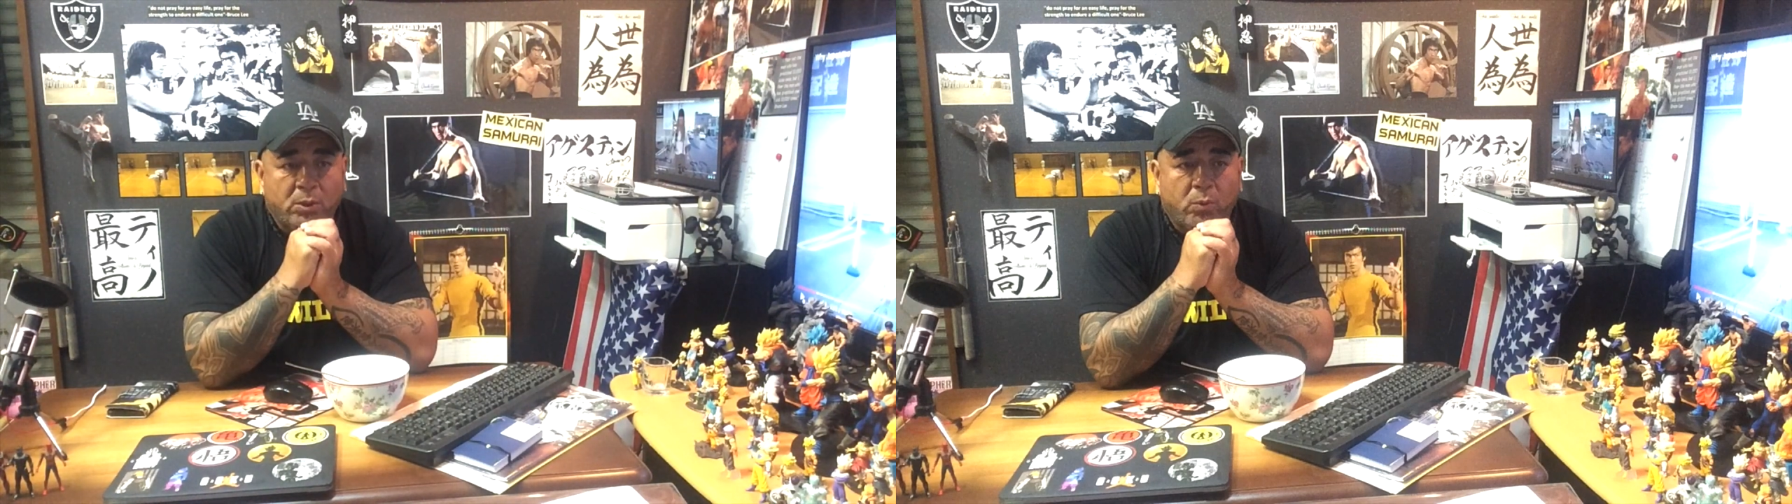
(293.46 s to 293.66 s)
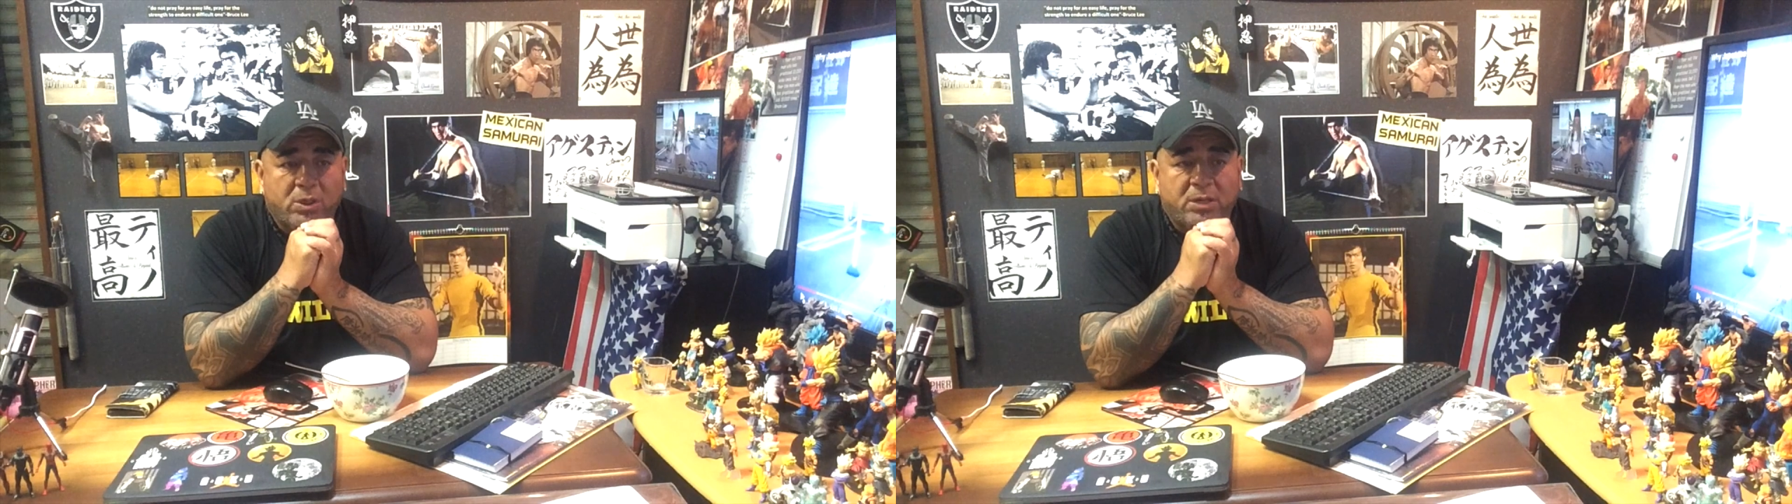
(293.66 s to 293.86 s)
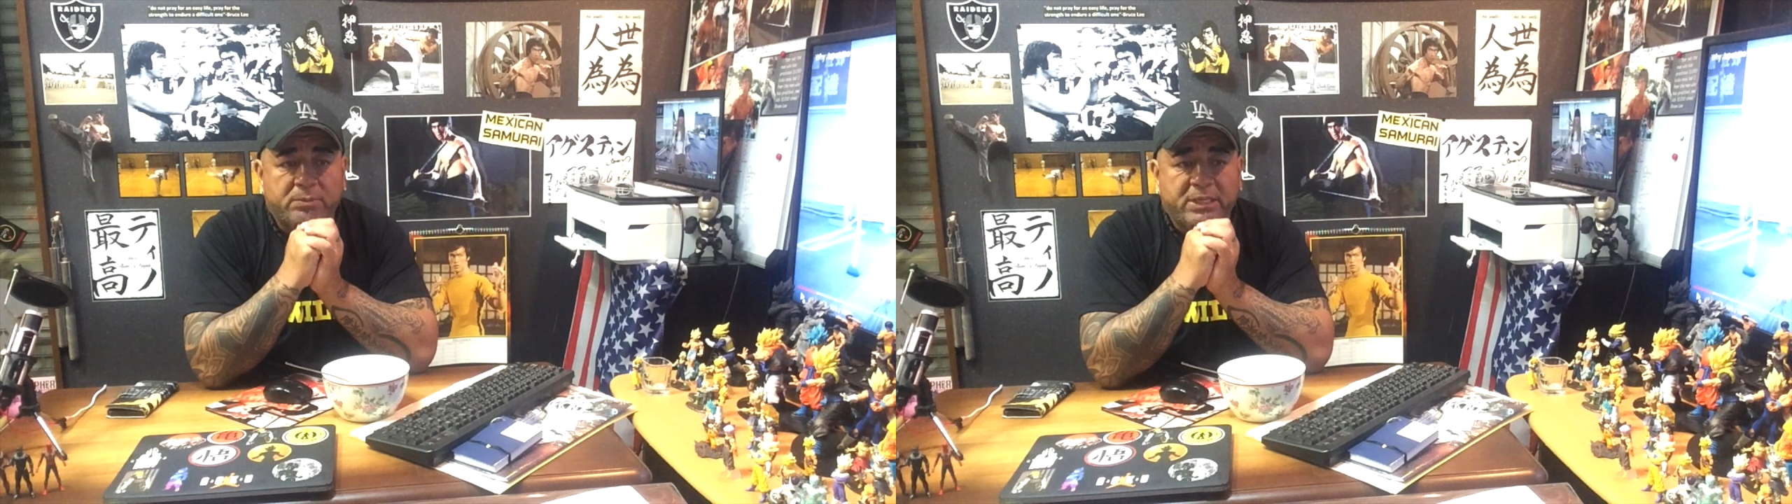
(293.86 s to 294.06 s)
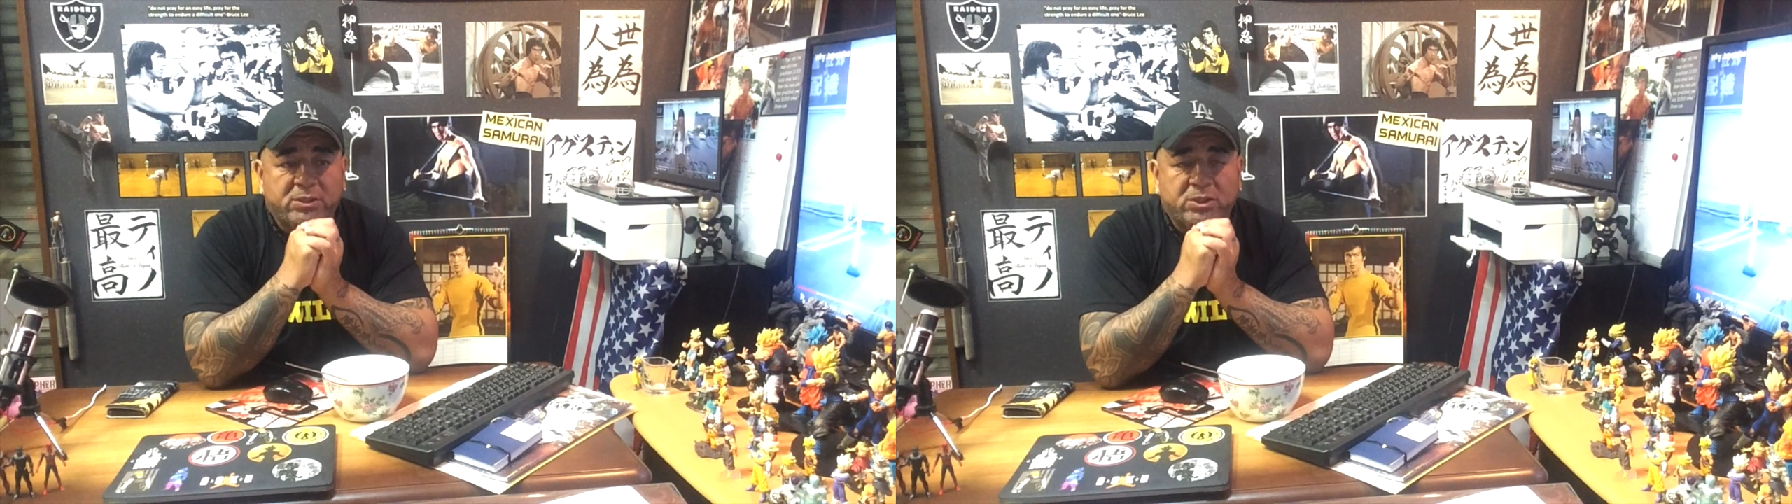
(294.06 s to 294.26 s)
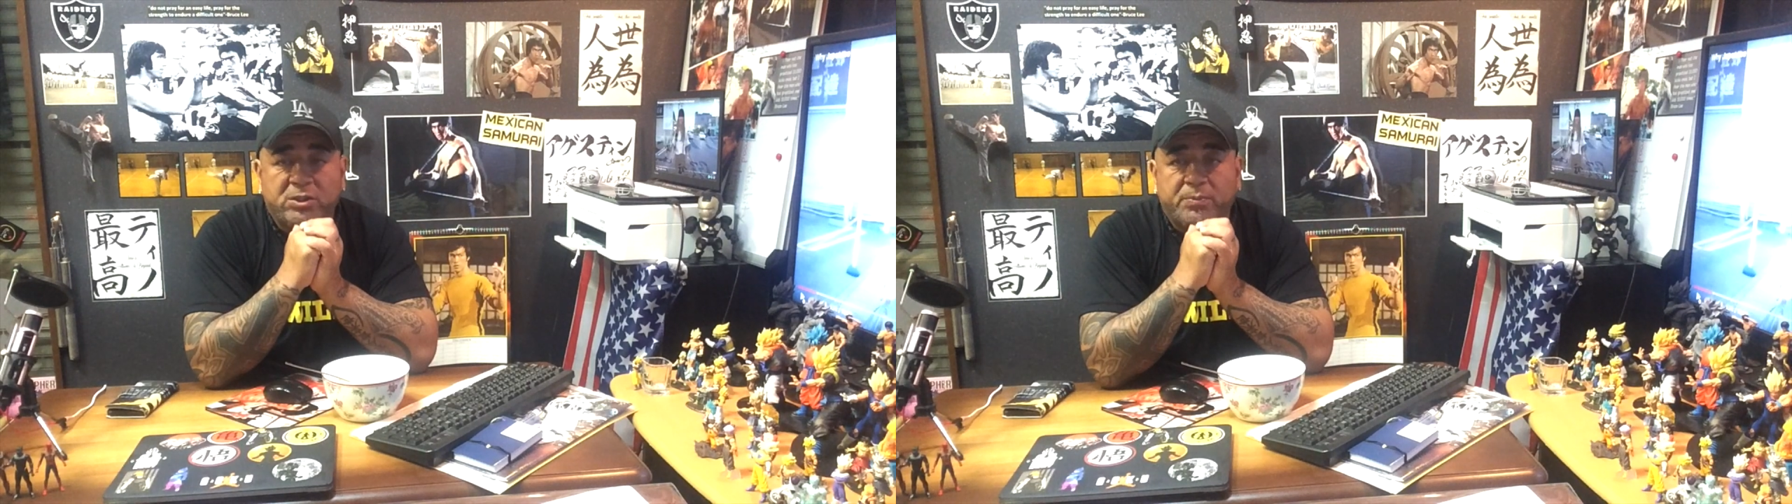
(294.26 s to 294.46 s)
would come down
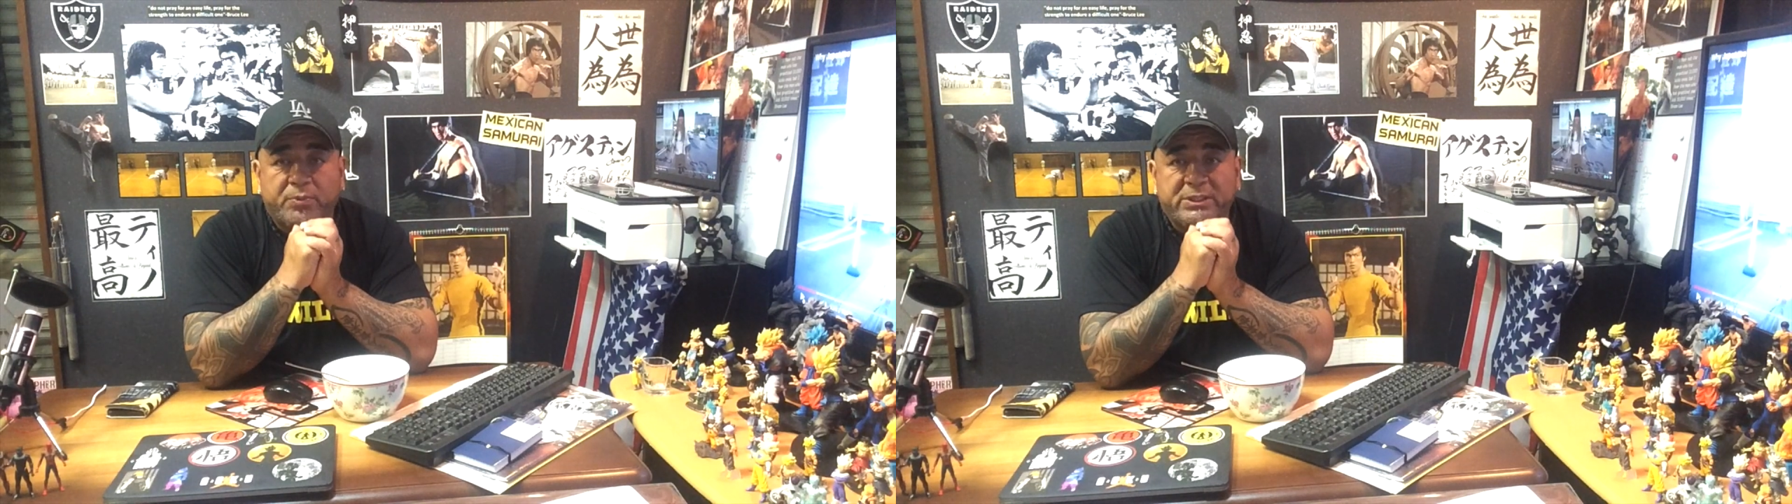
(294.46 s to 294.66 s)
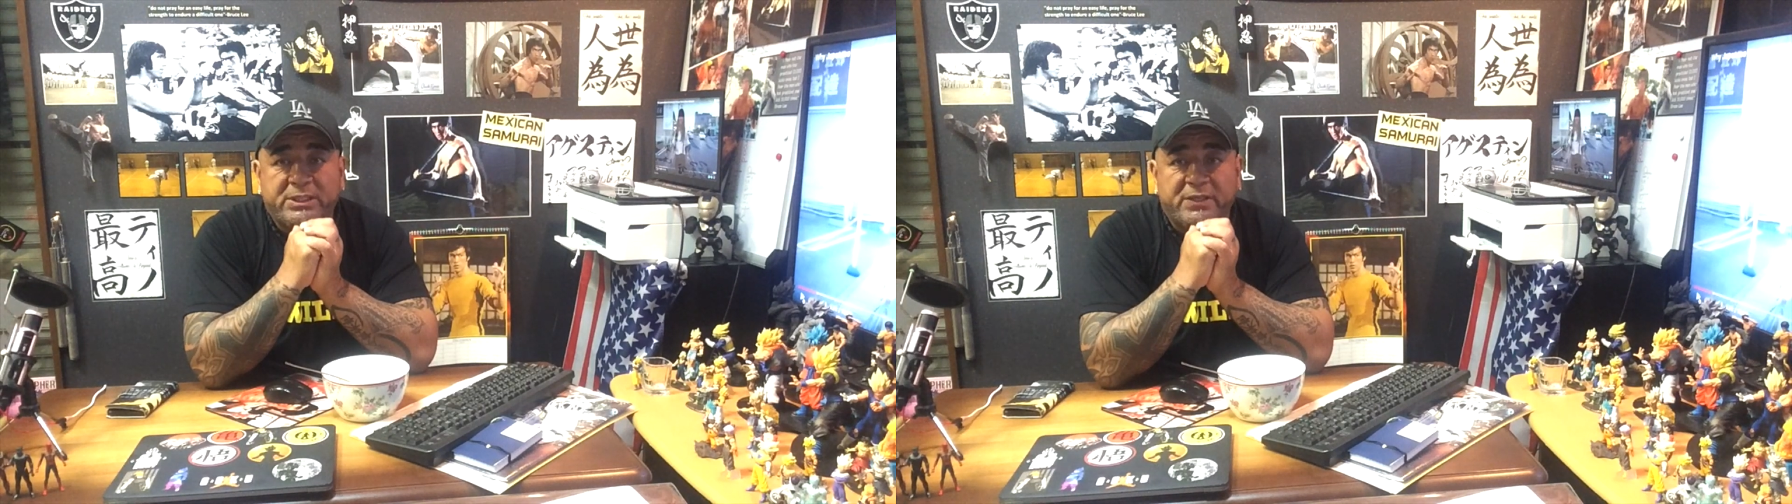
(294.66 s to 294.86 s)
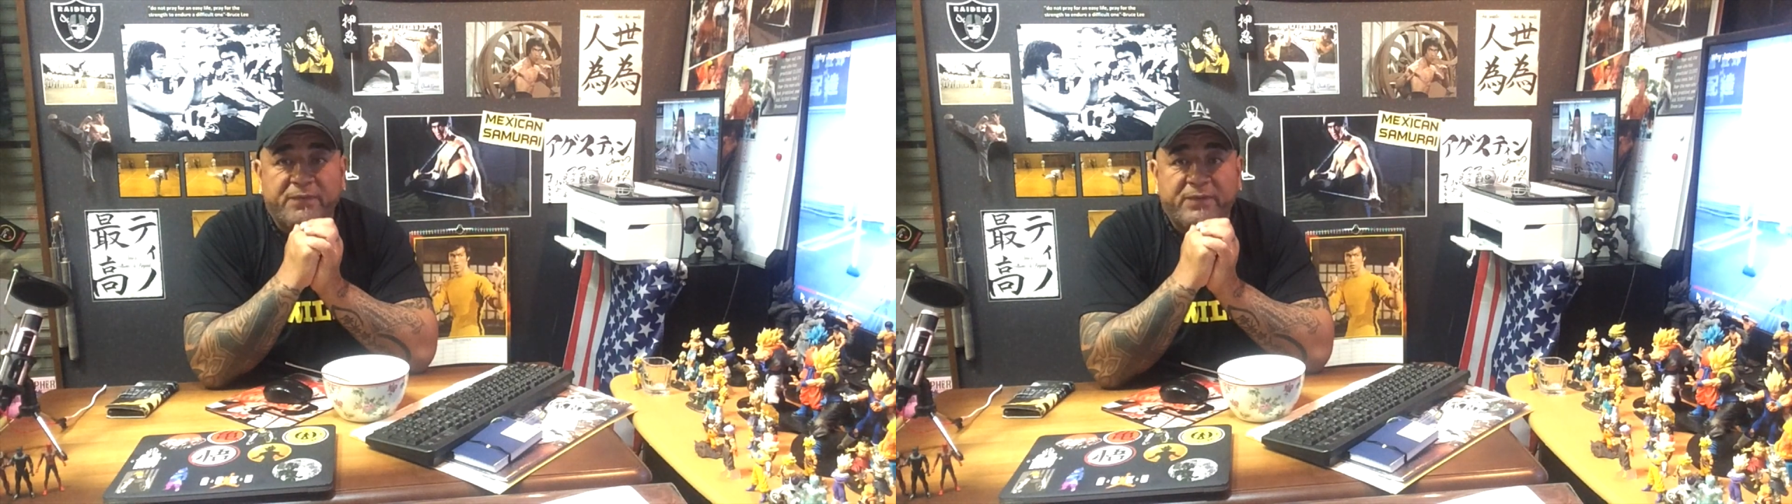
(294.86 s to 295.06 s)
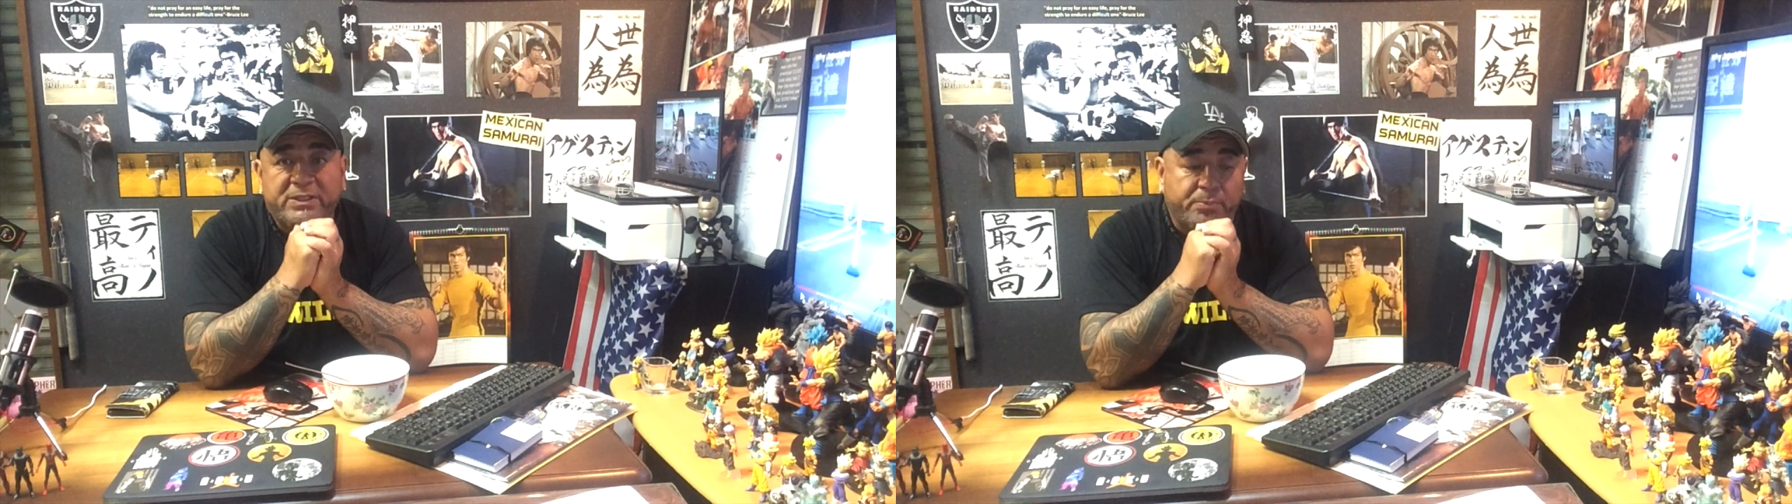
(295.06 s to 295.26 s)
to the prison and visit,